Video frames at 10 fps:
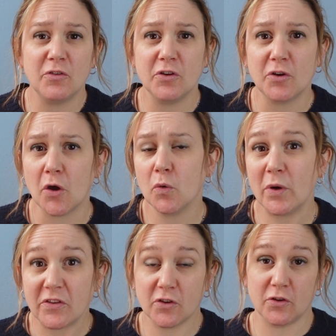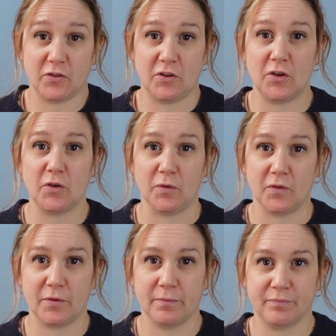do you know which are good to
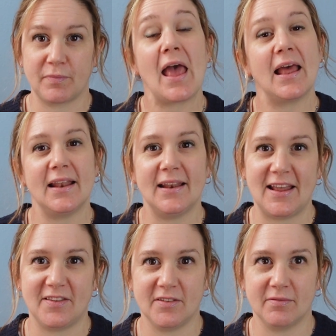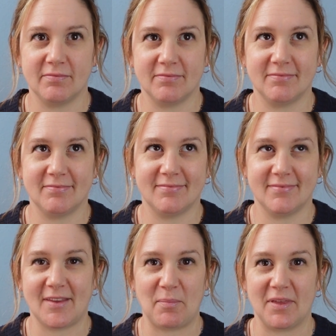use? Let's
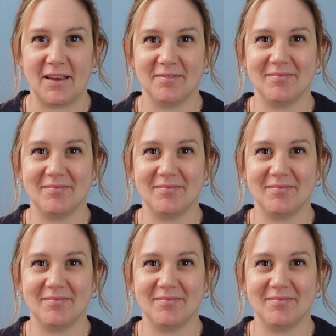something.